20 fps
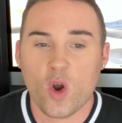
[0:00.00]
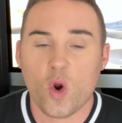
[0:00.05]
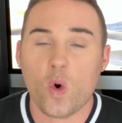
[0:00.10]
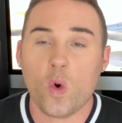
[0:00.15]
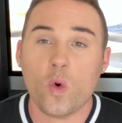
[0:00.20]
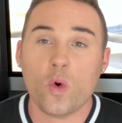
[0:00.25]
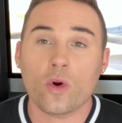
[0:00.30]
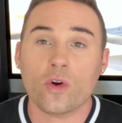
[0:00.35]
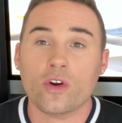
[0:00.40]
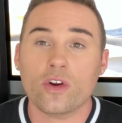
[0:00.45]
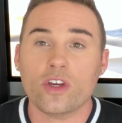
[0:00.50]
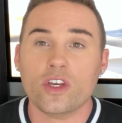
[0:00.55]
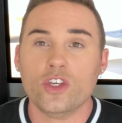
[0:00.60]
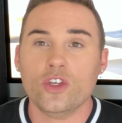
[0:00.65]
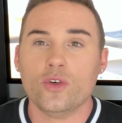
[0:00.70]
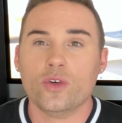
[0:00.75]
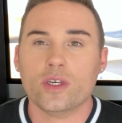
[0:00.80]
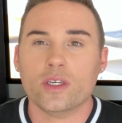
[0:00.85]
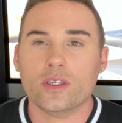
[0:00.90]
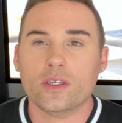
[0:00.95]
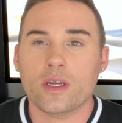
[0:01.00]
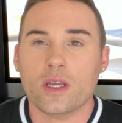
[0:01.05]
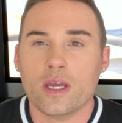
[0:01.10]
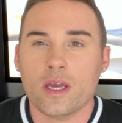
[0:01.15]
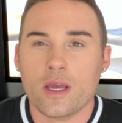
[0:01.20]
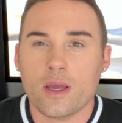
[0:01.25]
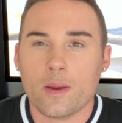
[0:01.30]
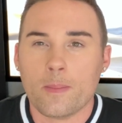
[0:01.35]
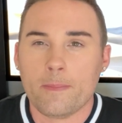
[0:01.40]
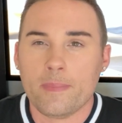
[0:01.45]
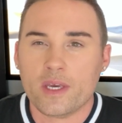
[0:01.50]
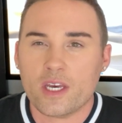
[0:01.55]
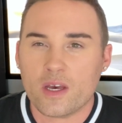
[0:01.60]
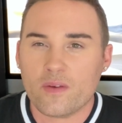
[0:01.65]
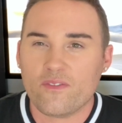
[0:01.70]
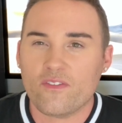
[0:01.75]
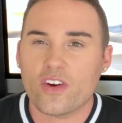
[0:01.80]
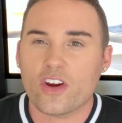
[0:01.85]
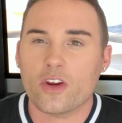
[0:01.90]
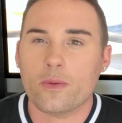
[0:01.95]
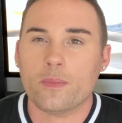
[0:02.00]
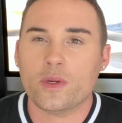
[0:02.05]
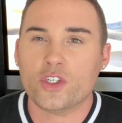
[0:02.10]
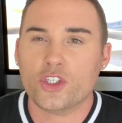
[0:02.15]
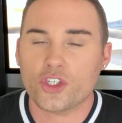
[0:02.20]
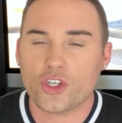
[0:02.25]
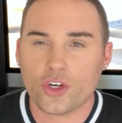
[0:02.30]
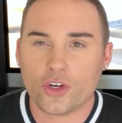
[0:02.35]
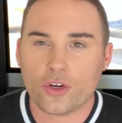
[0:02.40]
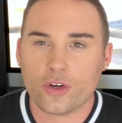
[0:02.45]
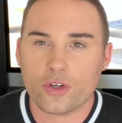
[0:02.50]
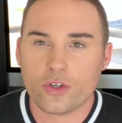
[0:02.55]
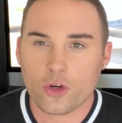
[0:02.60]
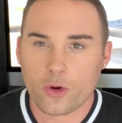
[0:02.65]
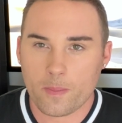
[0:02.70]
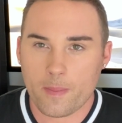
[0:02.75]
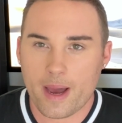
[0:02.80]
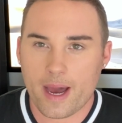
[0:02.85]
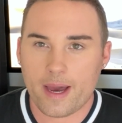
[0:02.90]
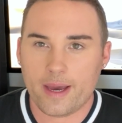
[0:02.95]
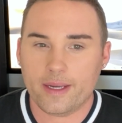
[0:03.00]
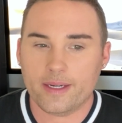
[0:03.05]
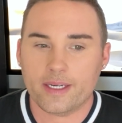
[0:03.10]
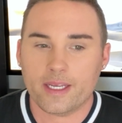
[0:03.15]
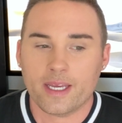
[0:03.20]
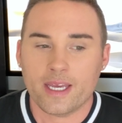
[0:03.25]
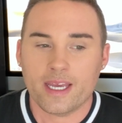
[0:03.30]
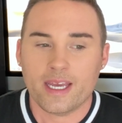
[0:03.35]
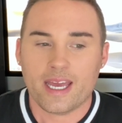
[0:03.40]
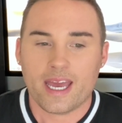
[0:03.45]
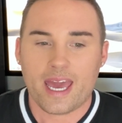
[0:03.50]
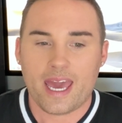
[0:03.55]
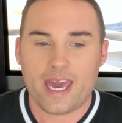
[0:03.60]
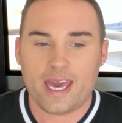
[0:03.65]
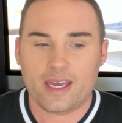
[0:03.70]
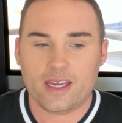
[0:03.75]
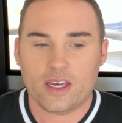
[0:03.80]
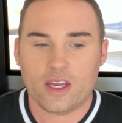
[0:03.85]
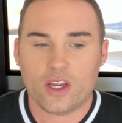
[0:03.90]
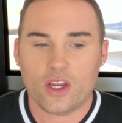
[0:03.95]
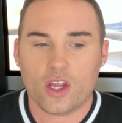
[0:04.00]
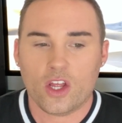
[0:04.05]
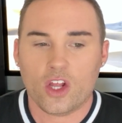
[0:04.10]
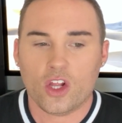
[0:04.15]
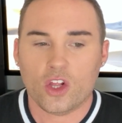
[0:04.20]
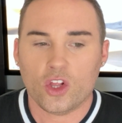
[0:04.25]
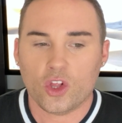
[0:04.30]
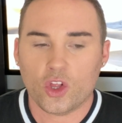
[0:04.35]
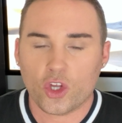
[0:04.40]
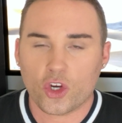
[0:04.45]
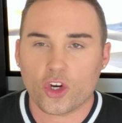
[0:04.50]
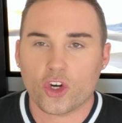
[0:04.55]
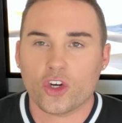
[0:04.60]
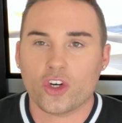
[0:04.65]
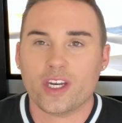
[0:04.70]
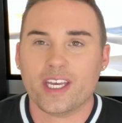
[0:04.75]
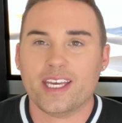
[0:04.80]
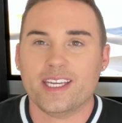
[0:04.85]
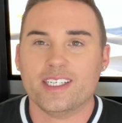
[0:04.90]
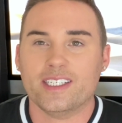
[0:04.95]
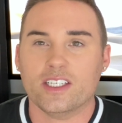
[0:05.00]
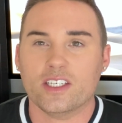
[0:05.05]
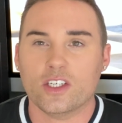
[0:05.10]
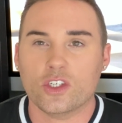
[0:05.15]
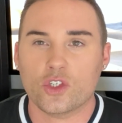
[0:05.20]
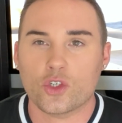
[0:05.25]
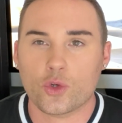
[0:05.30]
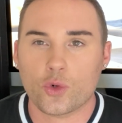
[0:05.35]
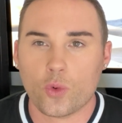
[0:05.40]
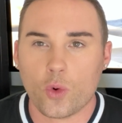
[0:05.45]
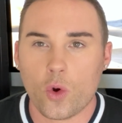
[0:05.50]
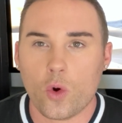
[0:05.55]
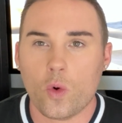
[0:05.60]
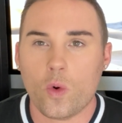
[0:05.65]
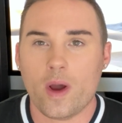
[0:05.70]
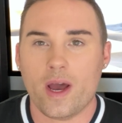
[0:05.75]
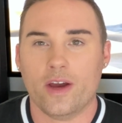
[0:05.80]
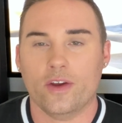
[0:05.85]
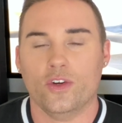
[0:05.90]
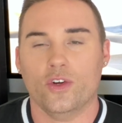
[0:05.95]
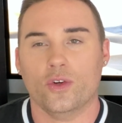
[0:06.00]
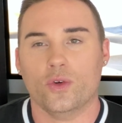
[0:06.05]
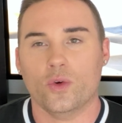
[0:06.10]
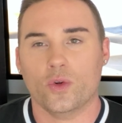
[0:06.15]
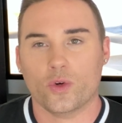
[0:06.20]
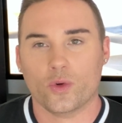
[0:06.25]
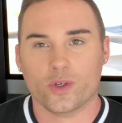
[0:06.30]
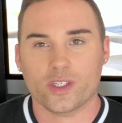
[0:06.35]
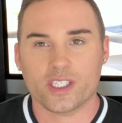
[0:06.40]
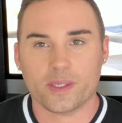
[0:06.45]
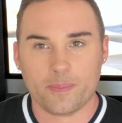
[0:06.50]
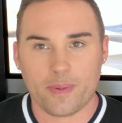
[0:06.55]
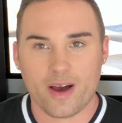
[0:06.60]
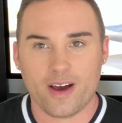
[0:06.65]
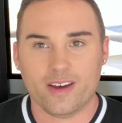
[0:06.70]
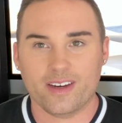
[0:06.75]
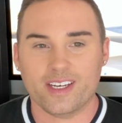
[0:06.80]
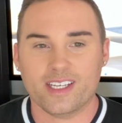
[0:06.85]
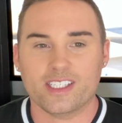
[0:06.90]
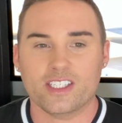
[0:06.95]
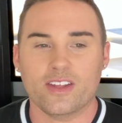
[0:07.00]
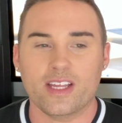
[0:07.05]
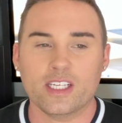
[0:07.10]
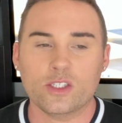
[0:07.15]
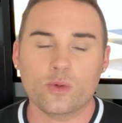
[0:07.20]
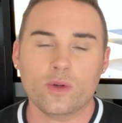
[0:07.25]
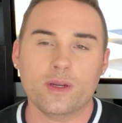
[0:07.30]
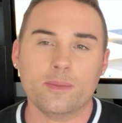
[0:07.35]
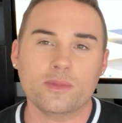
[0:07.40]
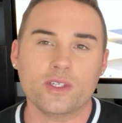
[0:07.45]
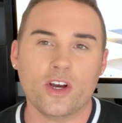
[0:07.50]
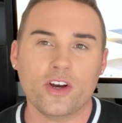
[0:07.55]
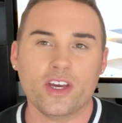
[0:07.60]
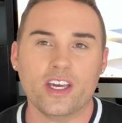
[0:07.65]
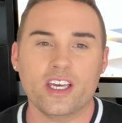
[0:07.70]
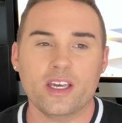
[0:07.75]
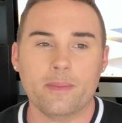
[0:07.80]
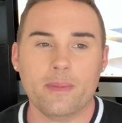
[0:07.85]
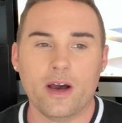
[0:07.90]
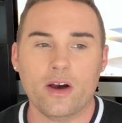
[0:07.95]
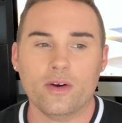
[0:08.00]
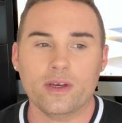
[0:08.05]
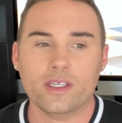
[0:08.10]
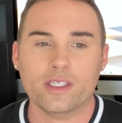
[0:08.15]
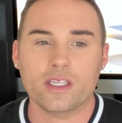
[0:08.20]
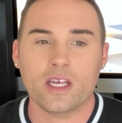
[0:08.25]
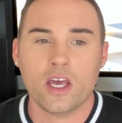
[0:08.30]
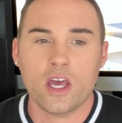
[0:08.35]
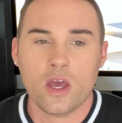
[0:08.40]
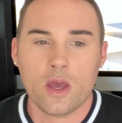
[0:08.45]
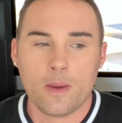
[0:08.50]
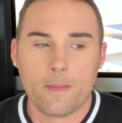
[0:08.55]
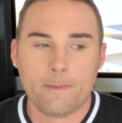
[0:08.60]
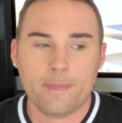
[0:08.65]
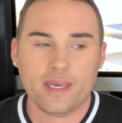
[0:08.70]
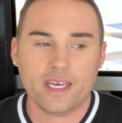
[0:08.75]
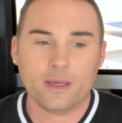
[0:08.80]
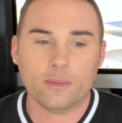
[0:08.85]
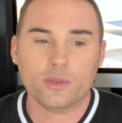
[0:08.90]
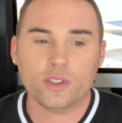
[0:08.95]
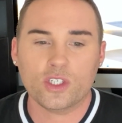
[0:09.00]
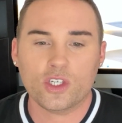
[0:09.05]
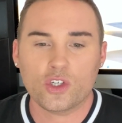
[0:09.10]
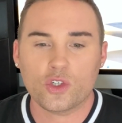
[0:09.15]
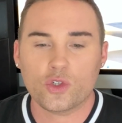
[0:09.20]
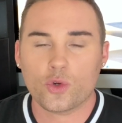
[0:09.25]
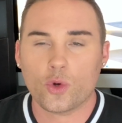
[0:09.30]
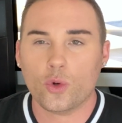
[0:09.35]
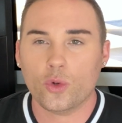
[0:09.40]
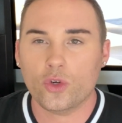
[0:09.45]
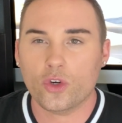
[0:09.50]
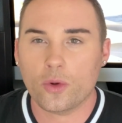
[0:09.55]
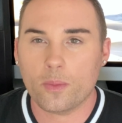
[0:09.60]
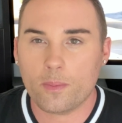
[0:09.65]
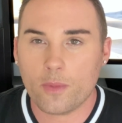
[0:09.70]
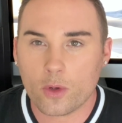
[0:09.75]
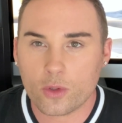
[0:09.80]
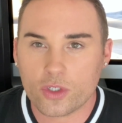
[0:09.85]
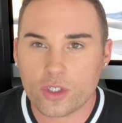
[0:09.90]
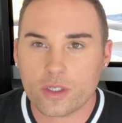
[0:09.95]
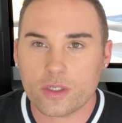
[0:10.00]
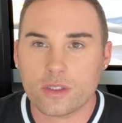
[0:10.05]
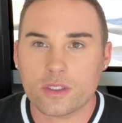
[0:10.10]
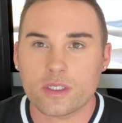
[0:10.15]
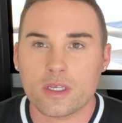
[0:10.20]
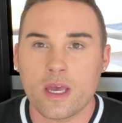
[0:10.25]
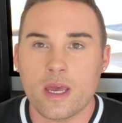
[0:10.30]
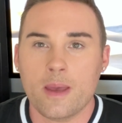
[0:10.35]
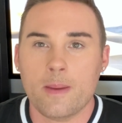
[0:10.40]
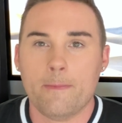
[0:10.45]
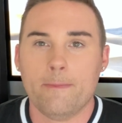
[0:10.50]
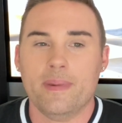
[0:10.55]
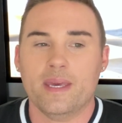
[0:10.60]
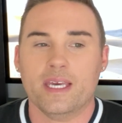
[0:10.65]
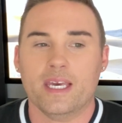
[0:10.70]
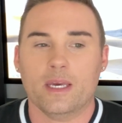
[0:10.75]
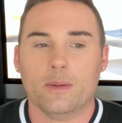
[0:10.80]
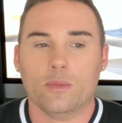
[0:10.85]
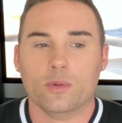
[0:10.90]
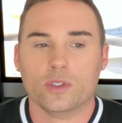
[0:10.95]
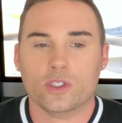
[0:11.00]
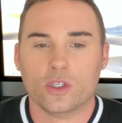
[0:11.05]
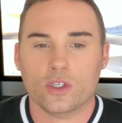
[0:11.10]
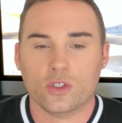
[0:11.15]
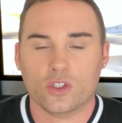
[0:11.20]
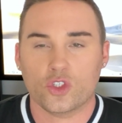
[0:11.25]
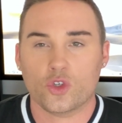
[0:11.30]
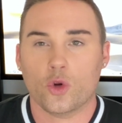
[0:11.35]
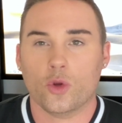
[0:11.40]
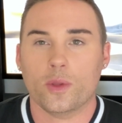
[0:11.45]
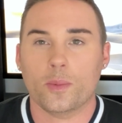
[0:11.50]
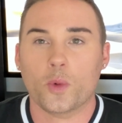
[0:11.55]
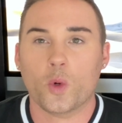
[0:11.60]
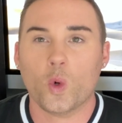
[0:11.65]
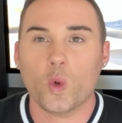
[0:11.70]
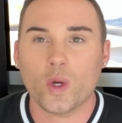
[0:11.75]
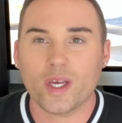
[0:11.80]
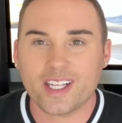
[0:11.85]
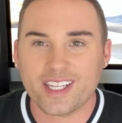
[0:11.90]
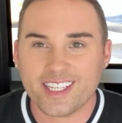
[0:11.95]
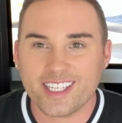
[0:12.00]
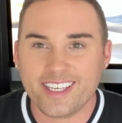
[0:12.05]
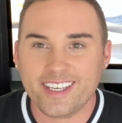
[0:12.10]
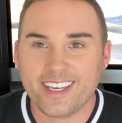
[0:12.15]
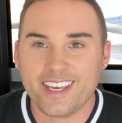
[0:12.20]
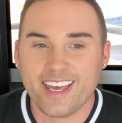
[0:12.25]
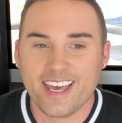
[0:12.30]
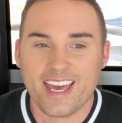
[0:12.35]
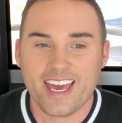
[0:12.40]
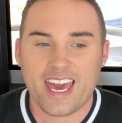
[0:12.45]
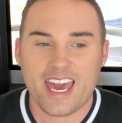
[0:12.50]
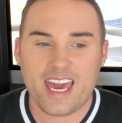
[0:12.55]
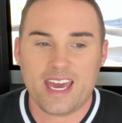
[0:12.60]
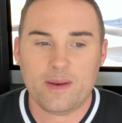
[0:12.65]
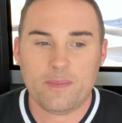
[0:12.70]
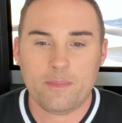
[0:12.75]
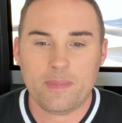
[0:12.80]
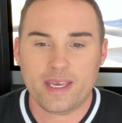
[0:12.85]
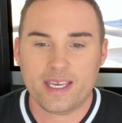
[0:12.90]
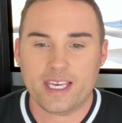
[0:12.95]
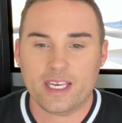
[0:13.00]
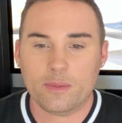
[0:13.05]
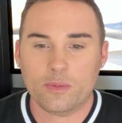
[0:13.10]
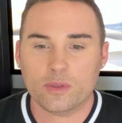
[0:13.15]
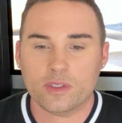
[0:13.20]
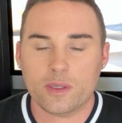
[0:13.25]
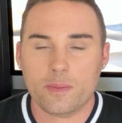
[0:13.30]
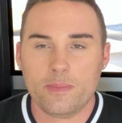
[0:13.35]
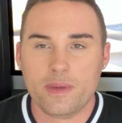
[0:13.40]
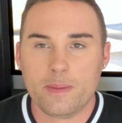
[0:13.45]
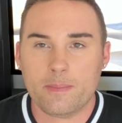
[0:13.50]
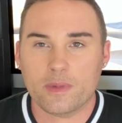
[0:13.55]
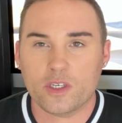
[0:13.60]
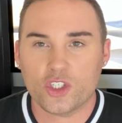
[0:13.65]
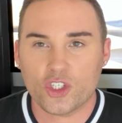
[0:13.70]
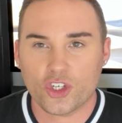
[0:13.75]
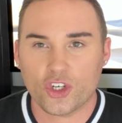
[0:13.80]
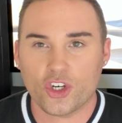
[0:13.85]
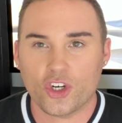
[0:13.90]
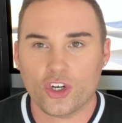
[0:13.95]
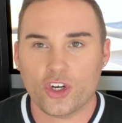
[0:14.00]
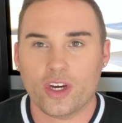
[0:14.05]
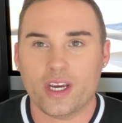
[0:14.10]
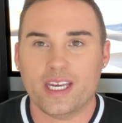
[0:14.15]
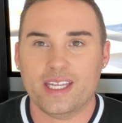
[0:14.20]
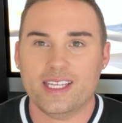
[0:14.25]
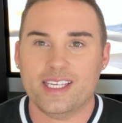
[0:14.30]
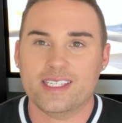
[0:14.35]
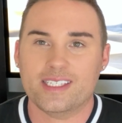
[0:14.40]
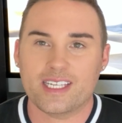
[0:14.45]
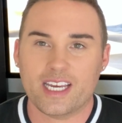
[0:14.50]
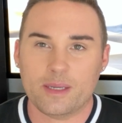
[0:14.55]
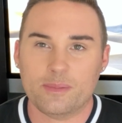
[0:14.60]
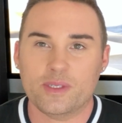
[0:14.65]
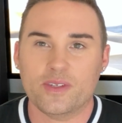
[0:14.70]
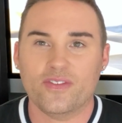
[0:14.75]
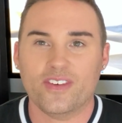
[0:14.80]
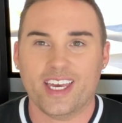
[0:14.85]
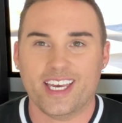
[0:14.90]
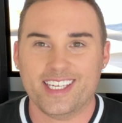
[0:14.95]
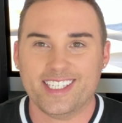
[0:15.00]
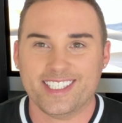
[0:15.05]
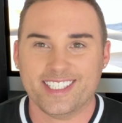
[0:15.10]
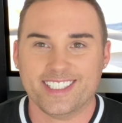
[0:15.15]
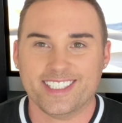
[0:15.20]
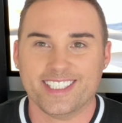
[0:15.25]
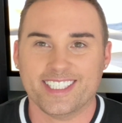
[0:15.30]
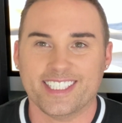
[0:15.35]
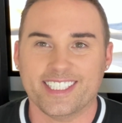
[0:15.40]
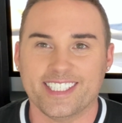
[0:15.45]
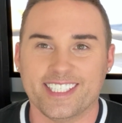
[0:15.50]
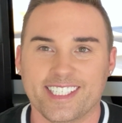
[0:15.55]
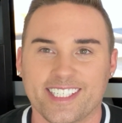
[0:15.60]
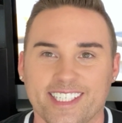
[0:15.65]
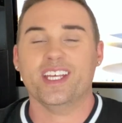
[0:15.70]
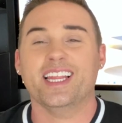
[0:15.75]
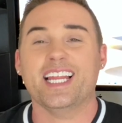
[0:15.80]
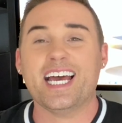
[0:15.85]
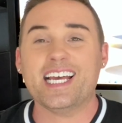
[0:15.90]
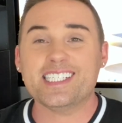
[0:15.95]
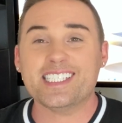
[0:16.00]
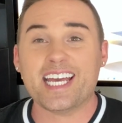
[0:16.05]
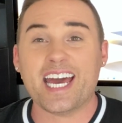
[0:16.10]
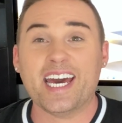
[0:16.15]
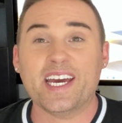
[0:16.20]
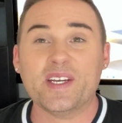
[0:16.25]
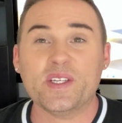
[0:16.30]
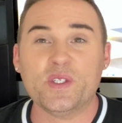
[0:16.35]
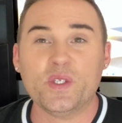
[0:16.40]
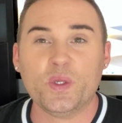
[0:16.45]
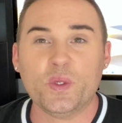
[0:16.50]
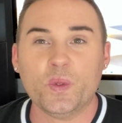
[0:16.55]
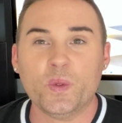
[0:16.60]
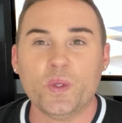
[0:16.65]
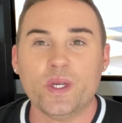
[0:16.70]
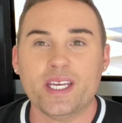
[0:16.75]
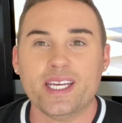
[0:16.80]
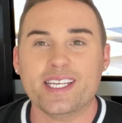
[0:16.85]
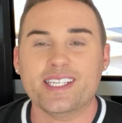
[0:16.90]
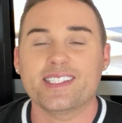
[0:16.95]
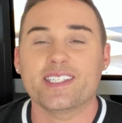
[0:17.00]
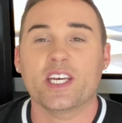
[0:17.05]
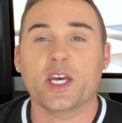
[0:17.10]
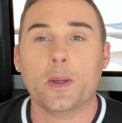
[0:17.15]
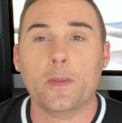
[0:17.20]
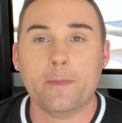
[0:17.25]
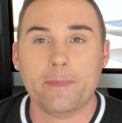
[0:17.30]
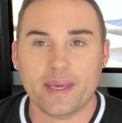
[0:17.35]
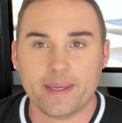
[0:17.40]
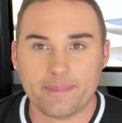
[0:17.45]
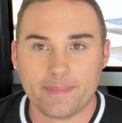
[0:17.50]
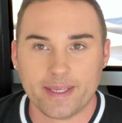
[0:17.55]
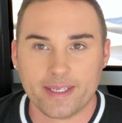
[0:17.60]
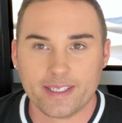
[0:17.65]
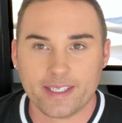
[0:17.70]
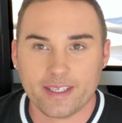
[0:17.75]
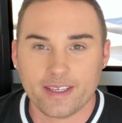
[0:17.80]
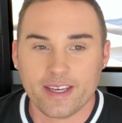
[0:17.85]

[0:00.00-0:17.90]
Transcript: or you can become very mature in your mind and learn and to control how you're going to respond. So that's what I'm talking about, is being able to control your emotions, being able to control them quickly, and being able to be mature in these types of cases. The last attitude is commitment.